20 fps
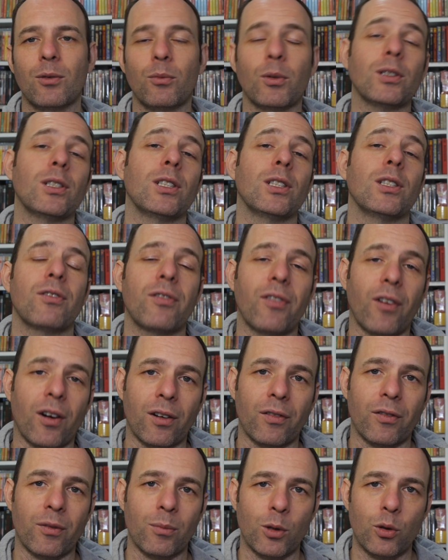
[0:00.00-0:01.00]
which is
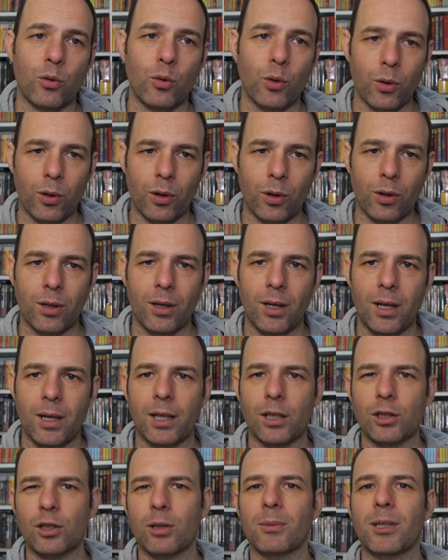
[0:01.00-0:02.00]
far from the truth.
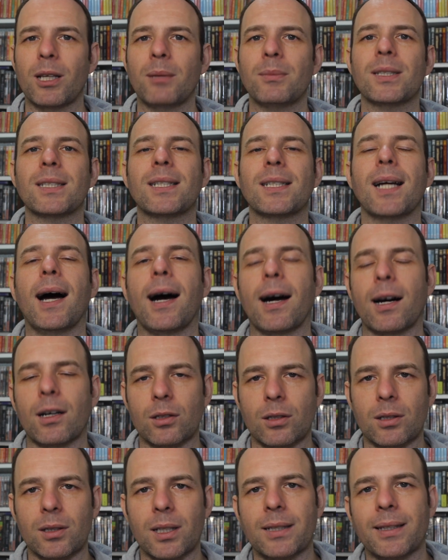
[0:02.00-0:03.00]
And sometimes it's
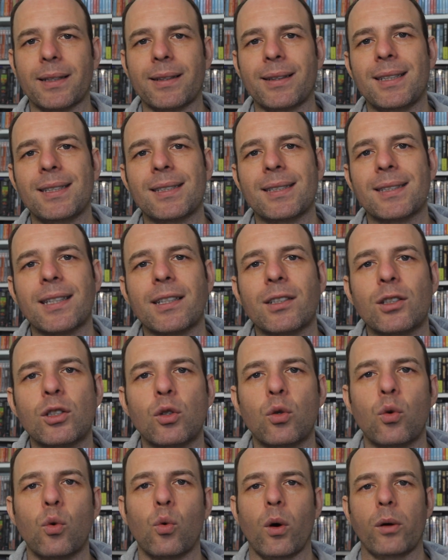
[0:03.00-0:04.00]
hard letting these things
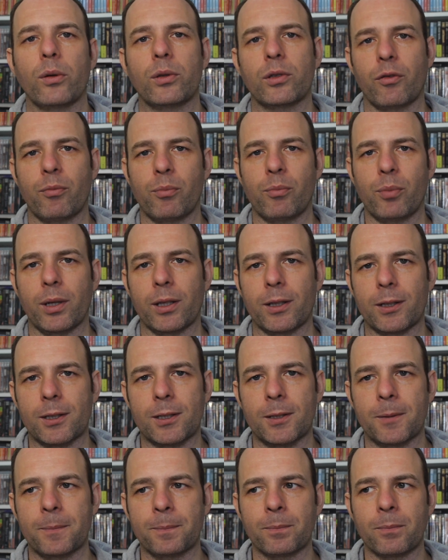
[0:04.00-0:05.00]
go out of
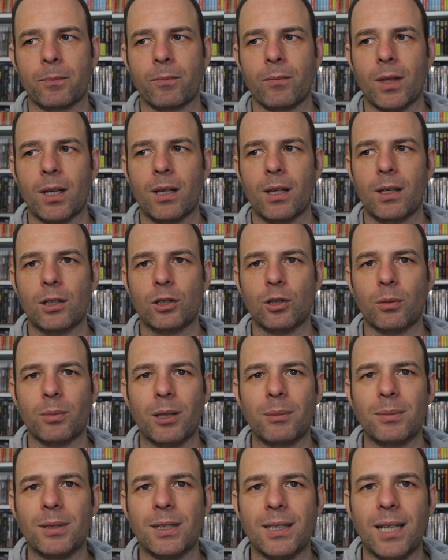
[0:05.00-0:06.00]
print.
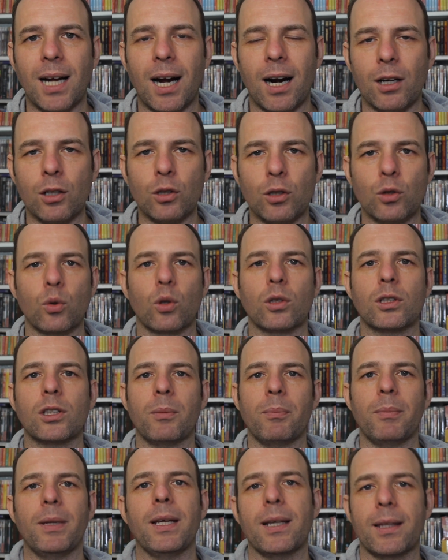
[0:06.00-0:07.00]
Sometimes it's hard not
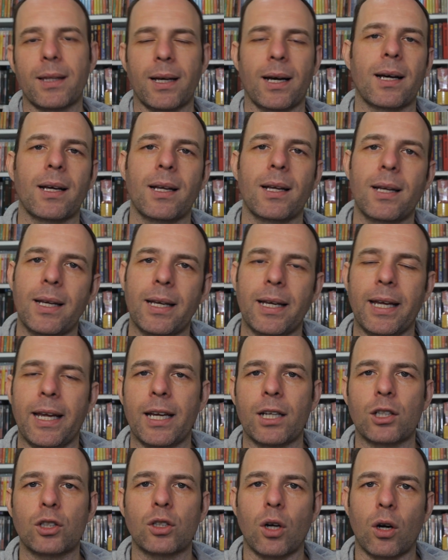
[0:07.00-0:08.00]
to make that
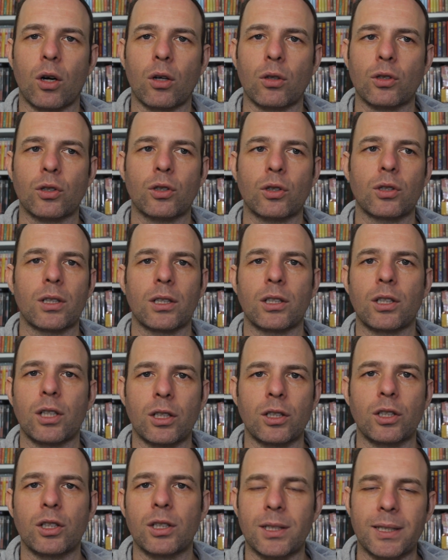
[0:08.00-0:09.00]
extra urge
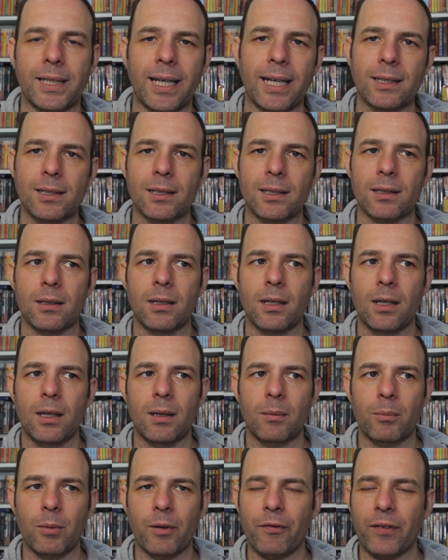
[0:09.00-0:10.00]
and just get it.
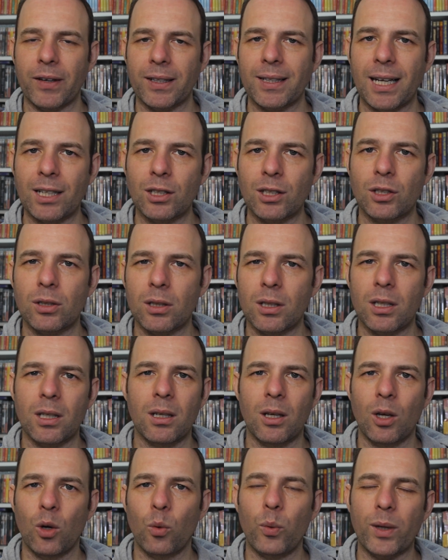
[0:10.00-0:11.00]
But
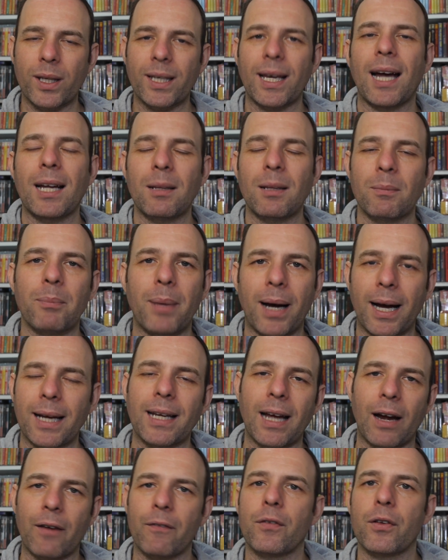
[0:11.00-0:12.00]
financially, we can't
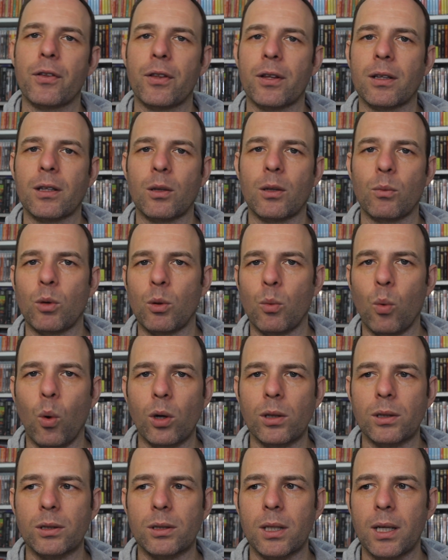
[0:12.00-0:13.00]
buy everything that we
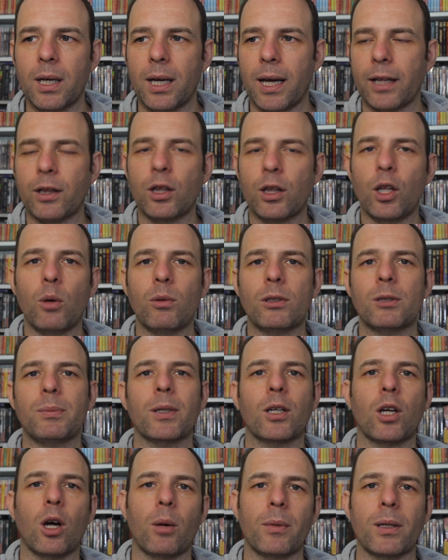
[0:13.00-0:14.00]
want, and now it's
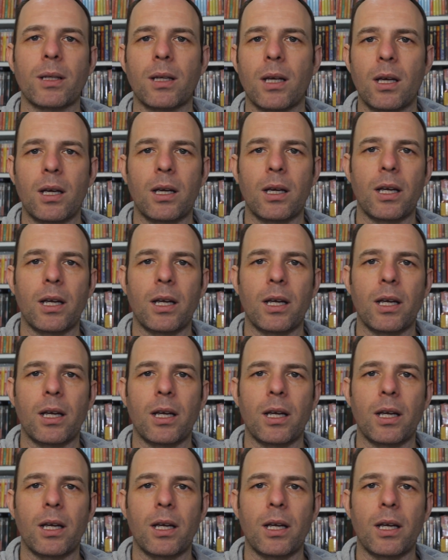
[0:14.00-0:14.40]
becoming